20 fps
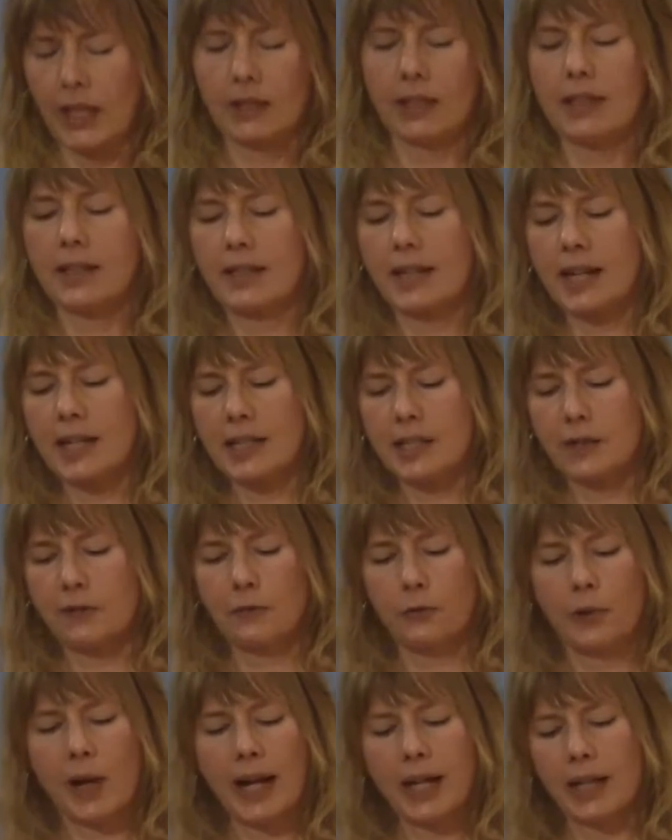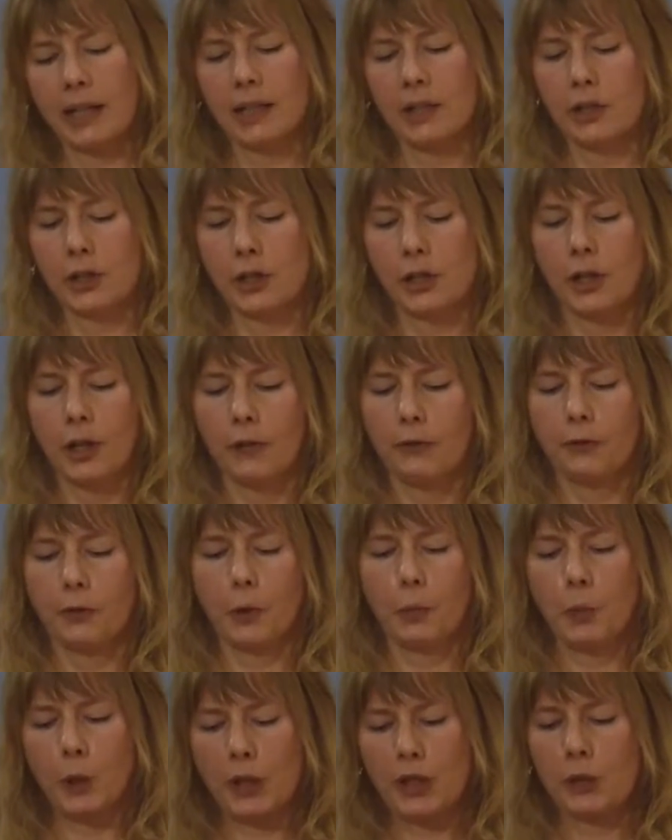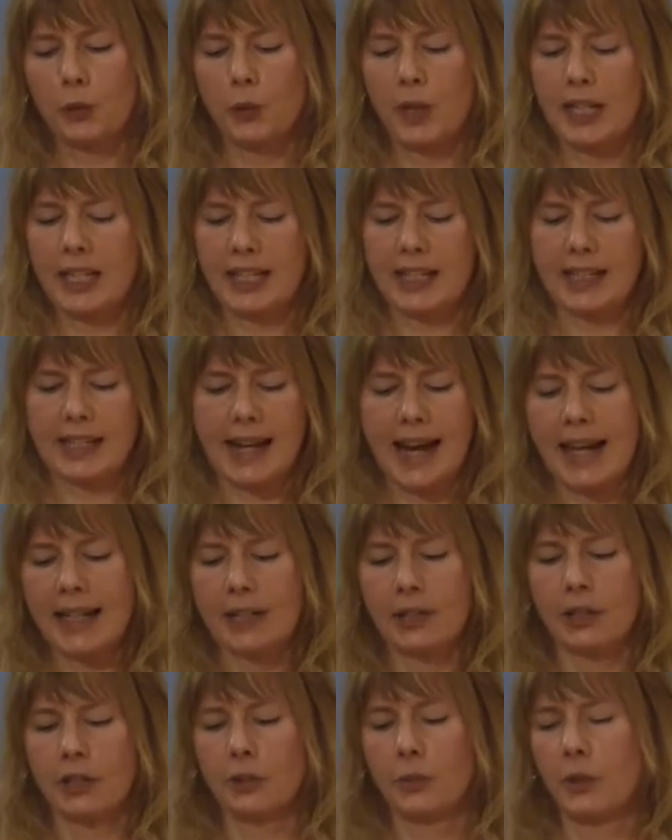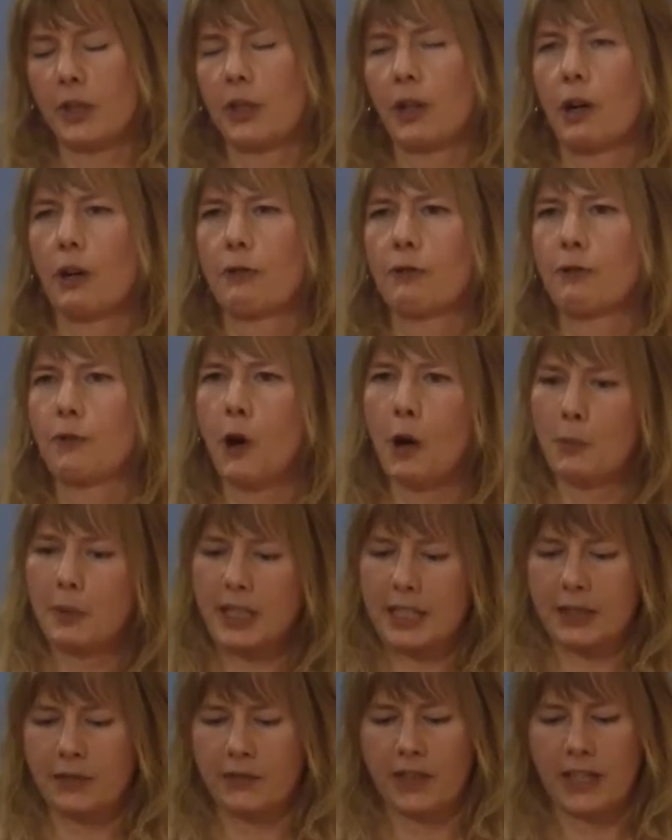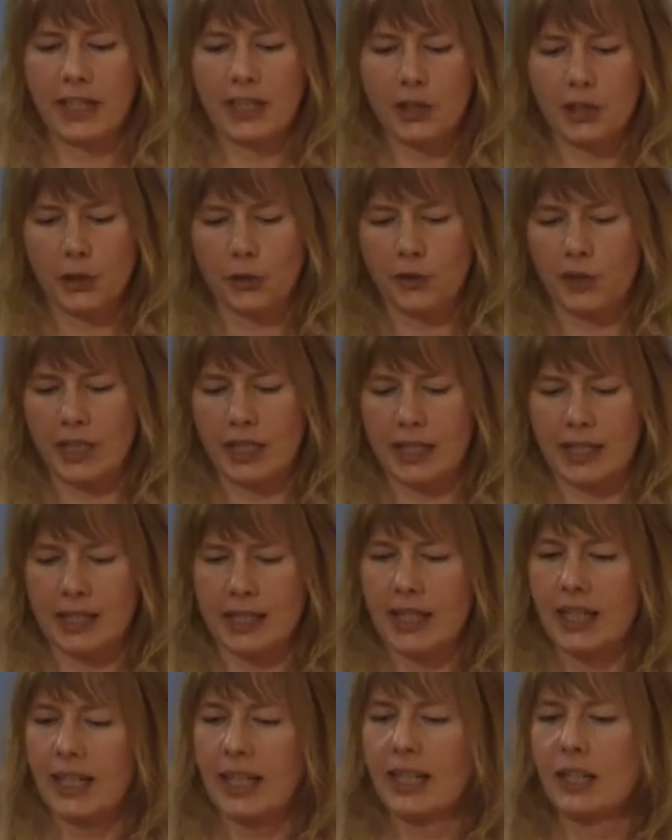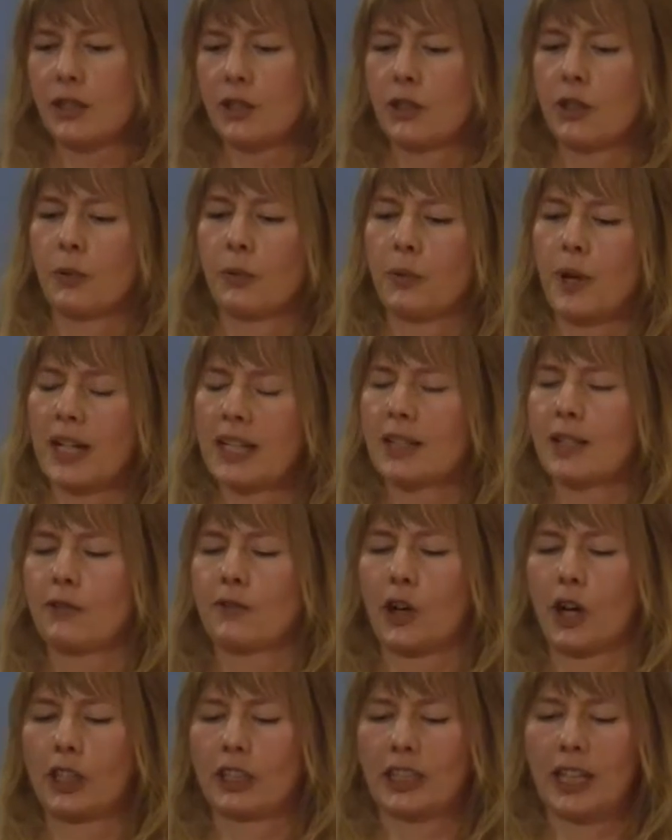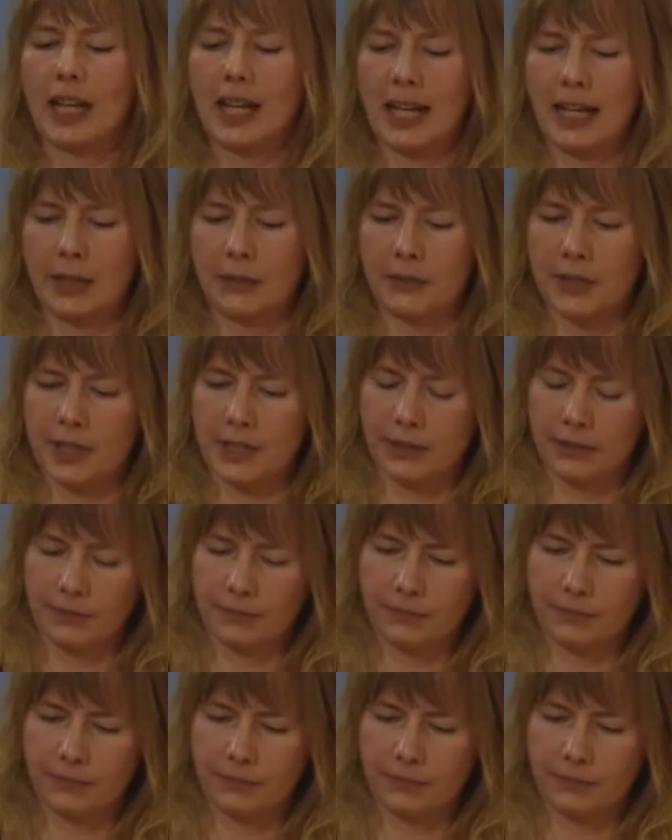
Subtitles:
The sites of wreckage from which we staggered with our formative injuries into the rest of our lives.